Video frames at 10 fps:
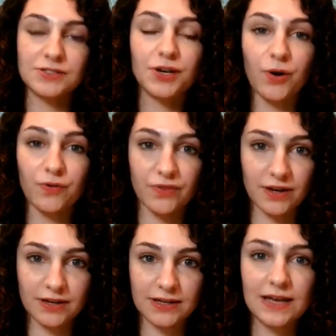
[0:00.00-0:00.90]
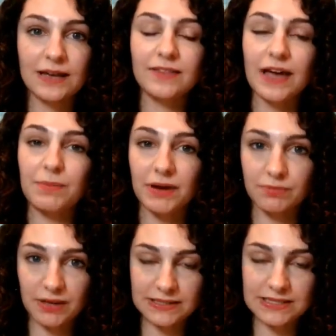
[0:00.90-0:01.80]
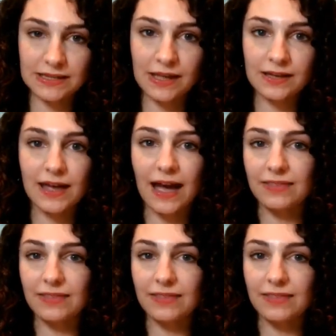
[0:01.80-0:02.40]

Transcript: took over the Iberian Peninsula,